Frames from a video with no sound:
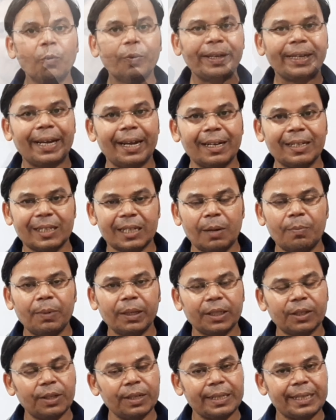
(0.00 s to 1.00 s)
we take some
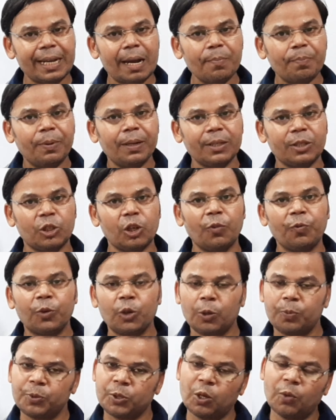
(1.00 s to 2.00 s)
other examples of
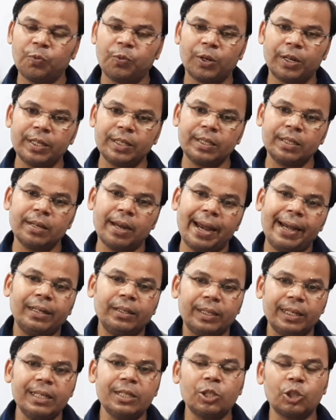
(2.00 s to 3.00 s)
groups of words,
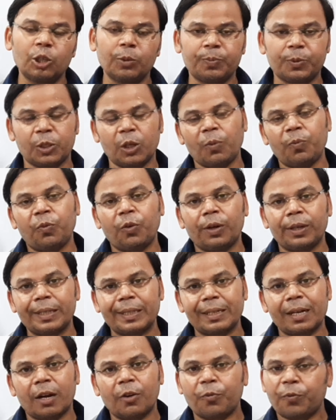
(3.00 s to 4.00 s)
and these groups of
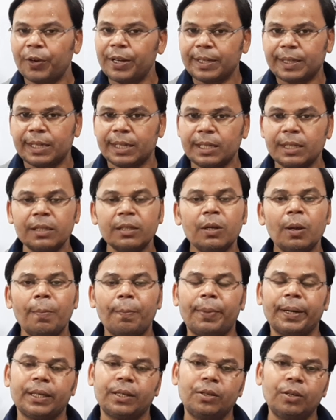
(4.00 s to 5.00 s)
words are phrases
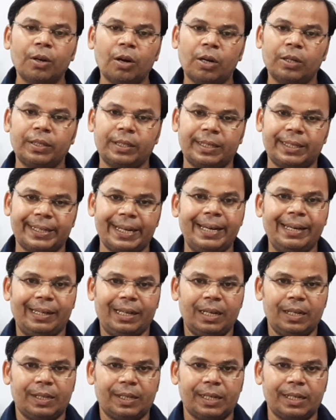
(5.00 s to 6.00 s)
but not
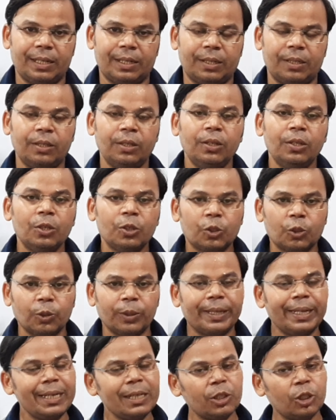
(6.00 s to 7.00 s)
sentences. So
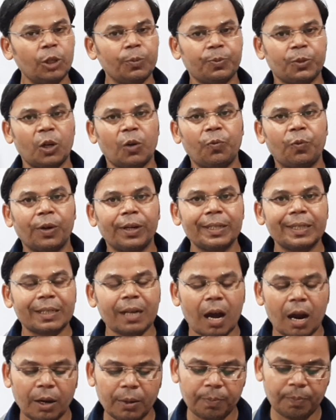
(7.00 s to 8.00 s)
these groups of words
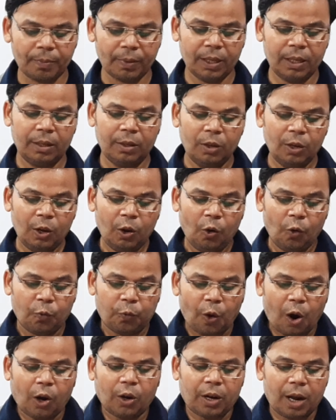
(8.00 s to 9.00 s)
are:
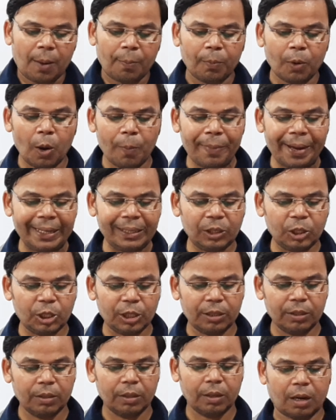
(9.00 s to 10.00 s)
for a
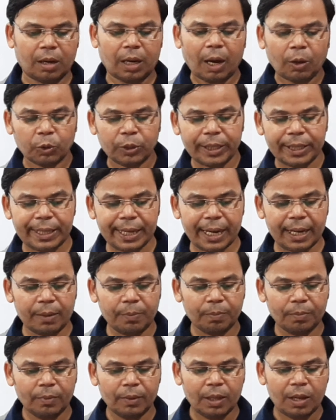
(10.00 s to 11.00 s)
moment, cloudy
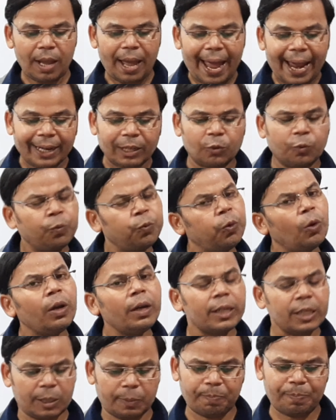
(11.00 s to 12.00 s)
day, at
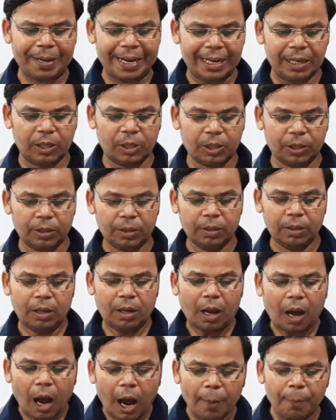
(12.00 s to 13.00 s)
full speed,
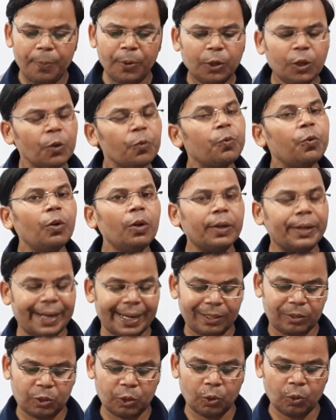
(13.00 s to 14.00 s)
a beautiful
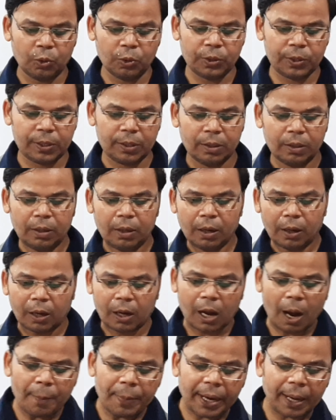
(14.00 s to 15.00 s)
red rose,
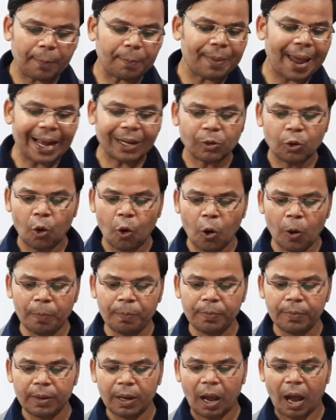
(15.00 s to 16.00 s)
coming back
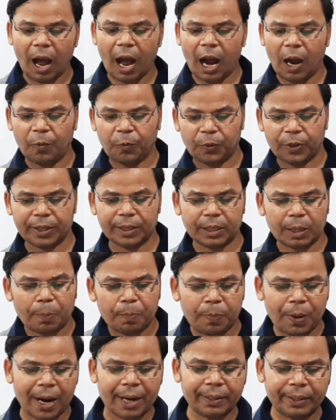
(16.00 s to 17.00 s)
home, after the
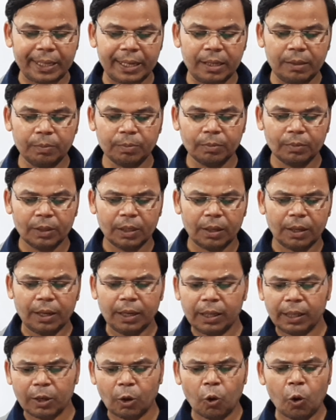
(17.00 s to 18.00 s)
party,
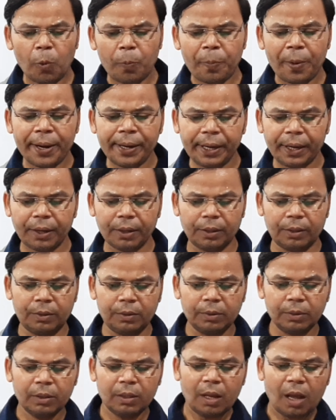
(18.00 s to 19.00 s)
in the open
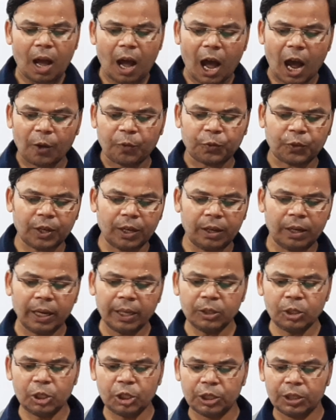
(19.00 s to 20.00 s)
air, after
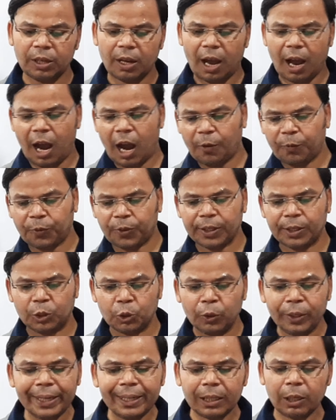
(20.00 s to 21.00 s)
lunch, after
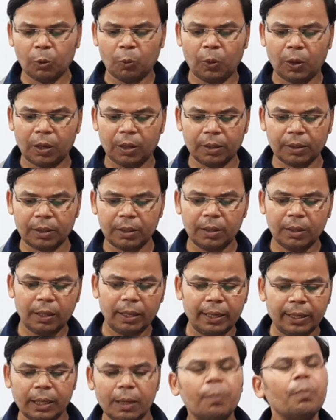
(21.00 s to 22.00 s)
doing the work,
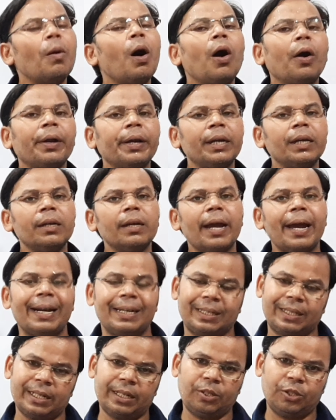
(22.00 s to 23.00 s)
in the morning,
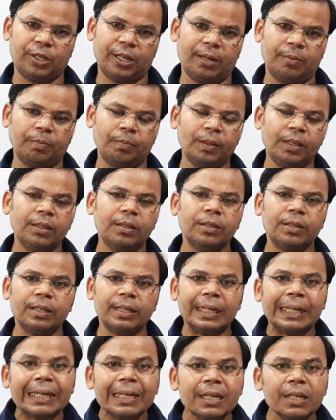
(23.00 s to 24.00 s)
etc.
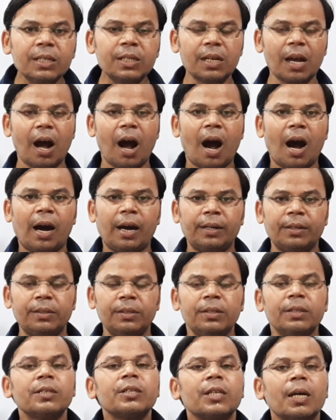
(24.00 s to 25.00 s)
These
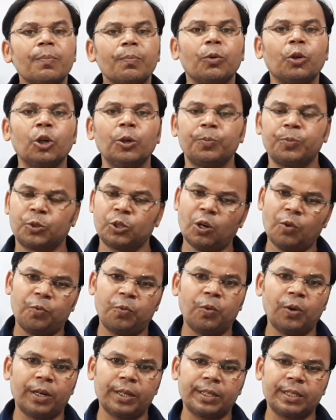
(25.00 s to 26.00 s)
are some groups
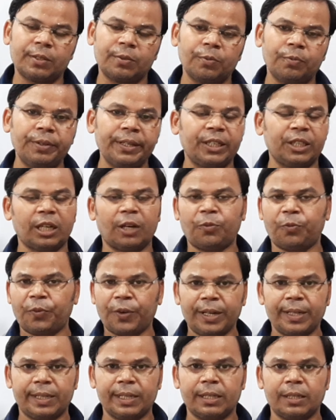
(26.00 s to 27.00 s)
of words which are
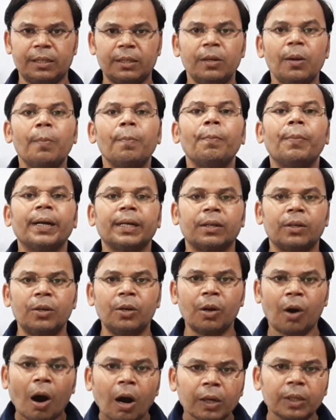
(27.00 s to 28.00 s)
phrases but
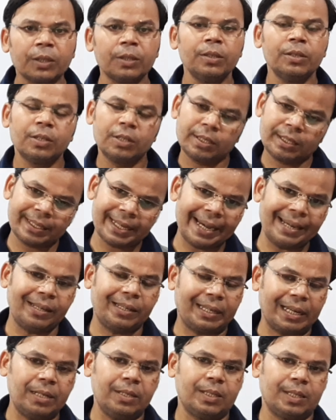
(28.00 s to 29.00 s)
not
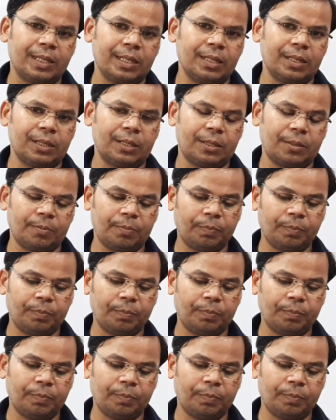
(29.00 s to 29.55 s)
sentences.